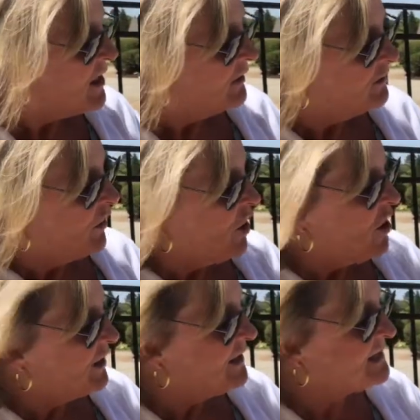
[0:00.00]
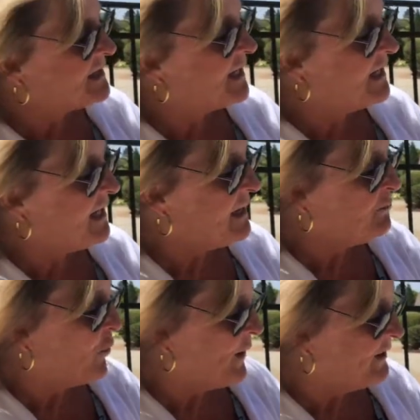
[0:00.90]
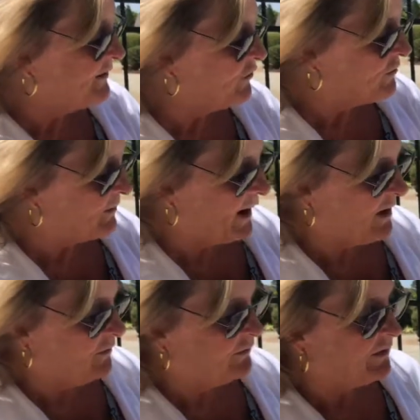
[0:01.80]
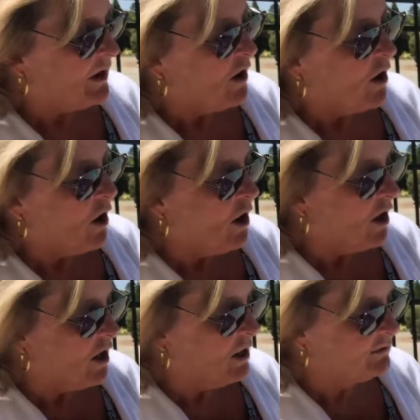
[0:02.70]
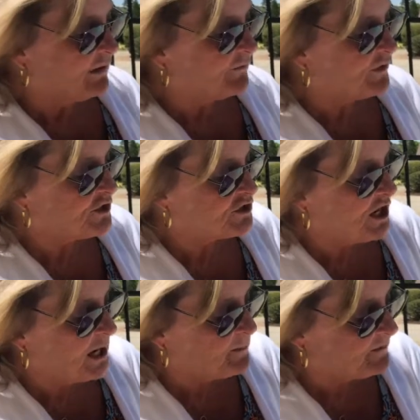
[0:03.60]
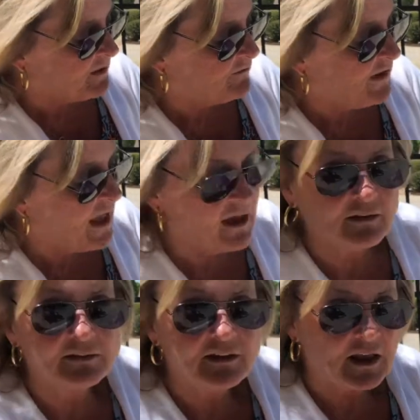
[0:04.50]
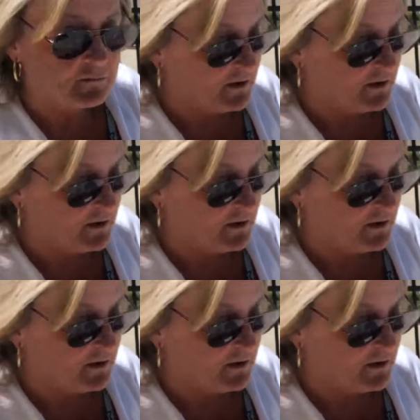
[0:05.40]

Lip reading: Long and skinny, pointed or round, all different shapes of eggs can be